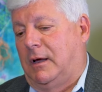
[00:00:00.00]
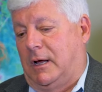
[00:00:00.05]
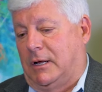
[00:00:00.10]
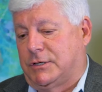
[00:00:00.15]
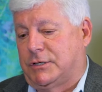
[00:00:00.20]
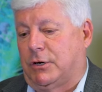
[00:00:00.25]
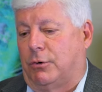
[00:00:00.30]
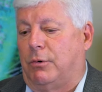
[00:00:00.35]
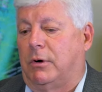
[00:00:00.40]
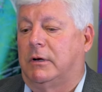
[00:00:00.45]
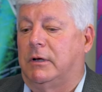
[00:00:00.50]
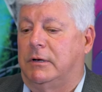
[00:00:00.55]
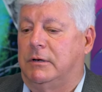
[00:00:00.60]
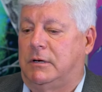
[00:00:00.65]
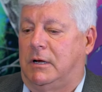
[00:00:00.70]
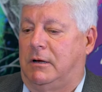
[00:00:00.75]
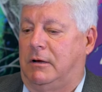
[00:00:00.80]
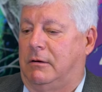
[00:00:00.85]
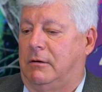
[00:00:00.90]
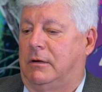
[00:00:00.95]
And so we'll
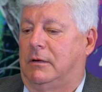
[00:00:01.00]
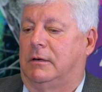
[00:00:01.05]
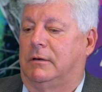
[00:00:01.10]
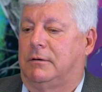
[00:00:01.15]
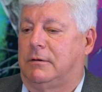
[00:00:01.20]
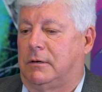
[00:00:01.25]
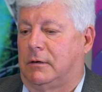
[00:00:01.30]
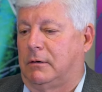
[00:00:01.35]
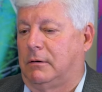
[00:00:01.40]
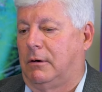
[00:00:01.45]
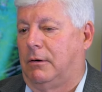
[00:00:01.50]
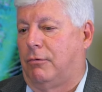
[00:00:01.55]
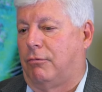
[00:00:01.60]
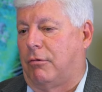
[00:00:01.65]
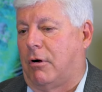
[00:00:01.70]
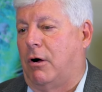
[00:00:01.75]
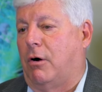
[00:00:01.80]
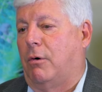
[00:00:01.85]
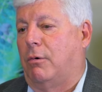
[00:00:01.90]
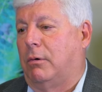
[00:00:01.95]
continue to
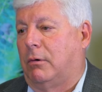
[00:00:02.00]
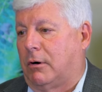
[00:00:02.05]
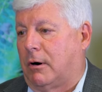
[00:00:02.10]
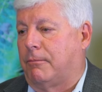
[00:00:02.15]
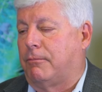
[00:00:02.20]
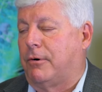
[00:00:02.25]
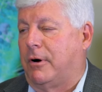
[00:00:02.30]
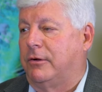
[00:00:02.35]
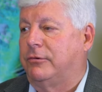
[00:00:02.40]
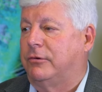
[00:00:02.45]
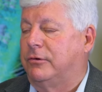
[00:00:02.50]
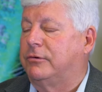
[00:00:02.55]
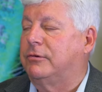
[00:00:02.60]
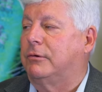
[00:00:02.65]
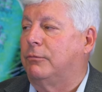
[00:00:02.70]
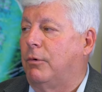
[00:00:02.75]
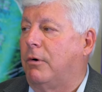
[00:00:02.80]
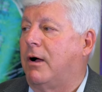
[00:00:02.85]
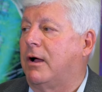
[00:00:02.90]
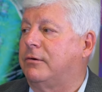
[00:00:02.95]
grow our
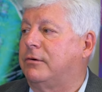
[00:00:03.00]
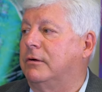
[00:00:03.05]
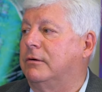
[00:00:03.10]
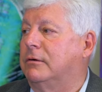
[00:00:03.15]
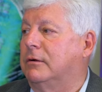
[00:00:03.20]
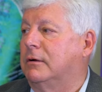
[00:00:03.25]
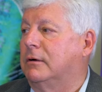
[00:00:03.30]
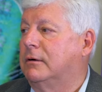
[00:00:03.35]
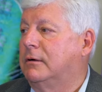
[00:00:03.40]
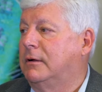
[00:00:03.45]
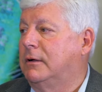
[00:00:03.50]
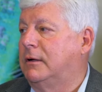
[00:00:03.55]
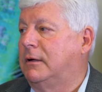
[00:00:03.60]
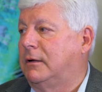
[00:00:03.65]
presence in Washington